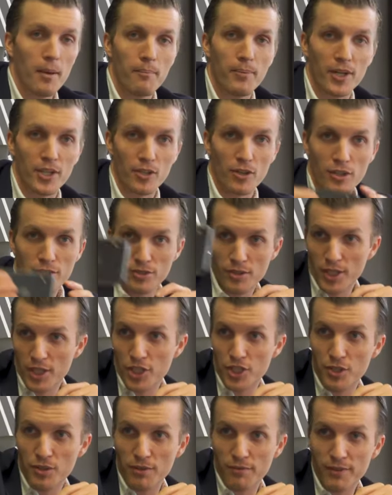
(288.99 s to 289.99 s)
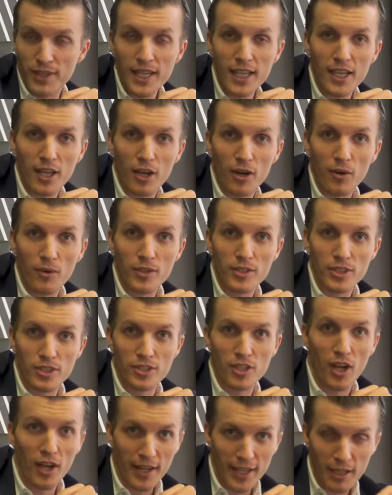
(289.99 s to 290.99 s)
but you're also gonna shoot a video
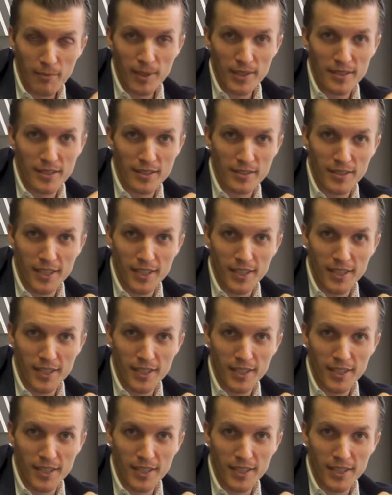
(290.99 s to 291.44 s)
just talking about the,